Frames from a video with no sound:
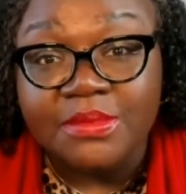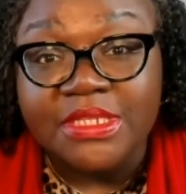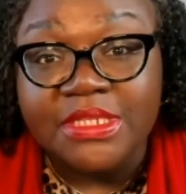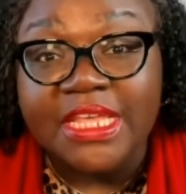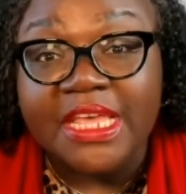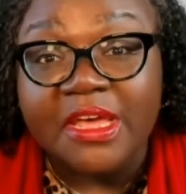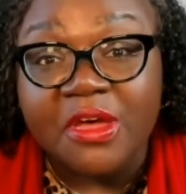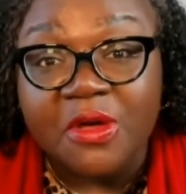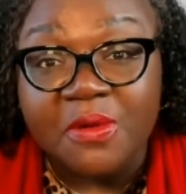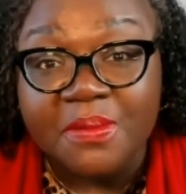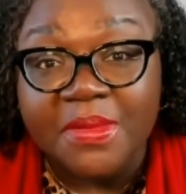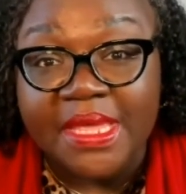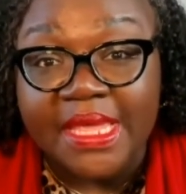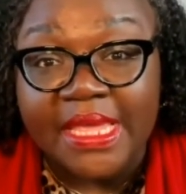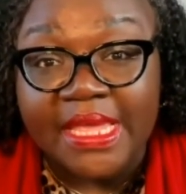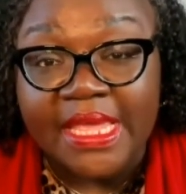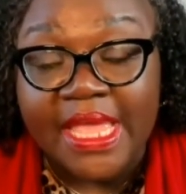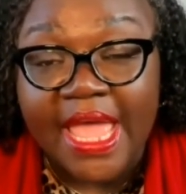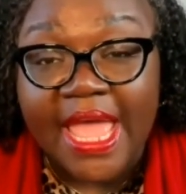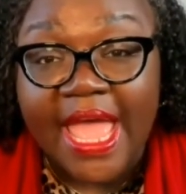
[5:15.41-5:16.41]
Tell
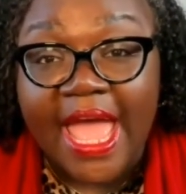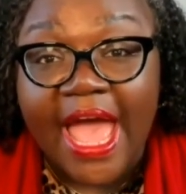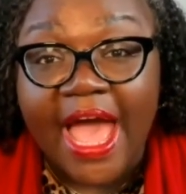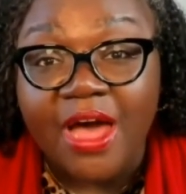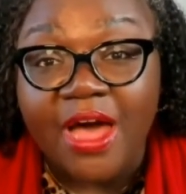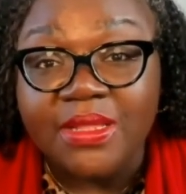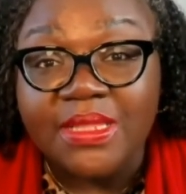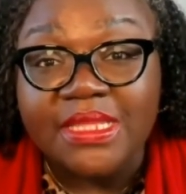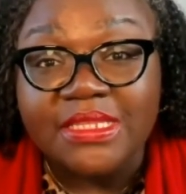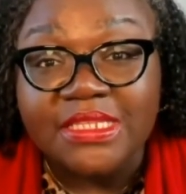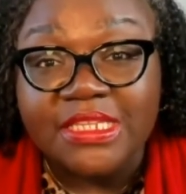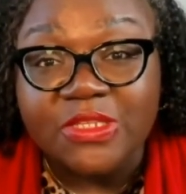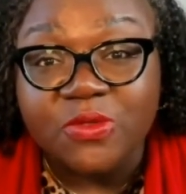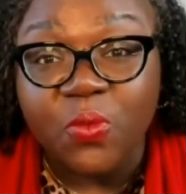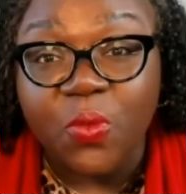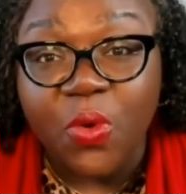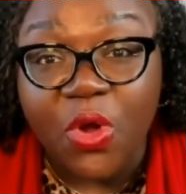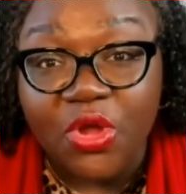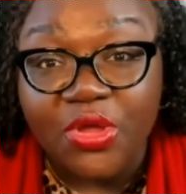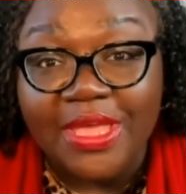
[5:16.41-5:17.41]
me how this is
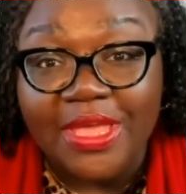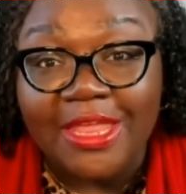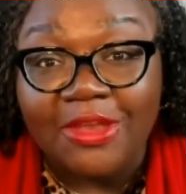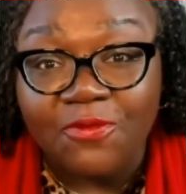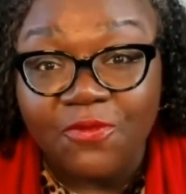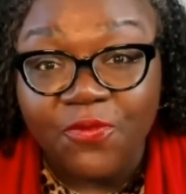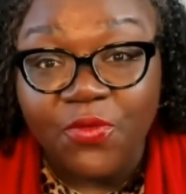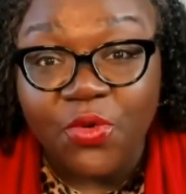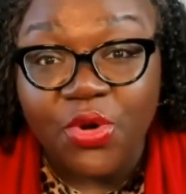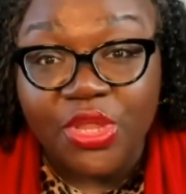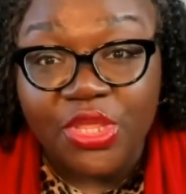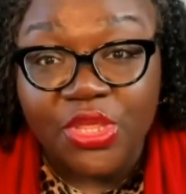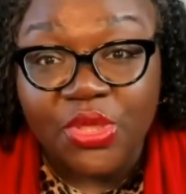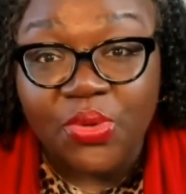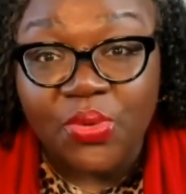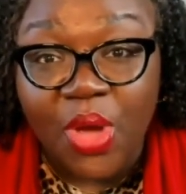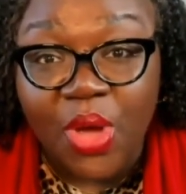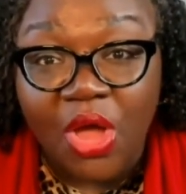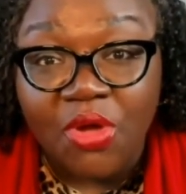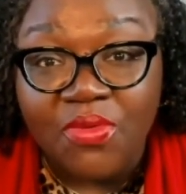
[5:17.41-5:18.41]
working for
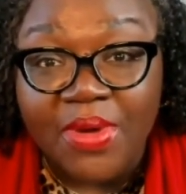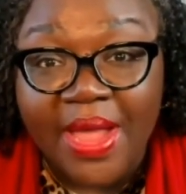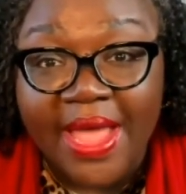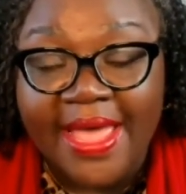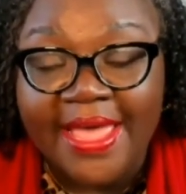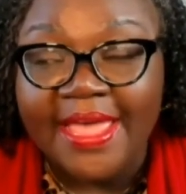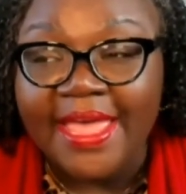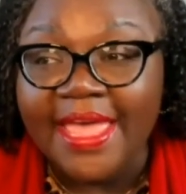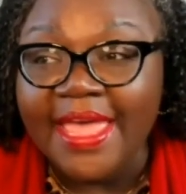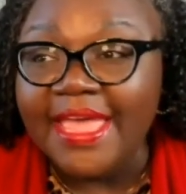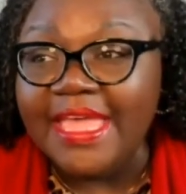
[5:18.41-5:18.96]
you. All right.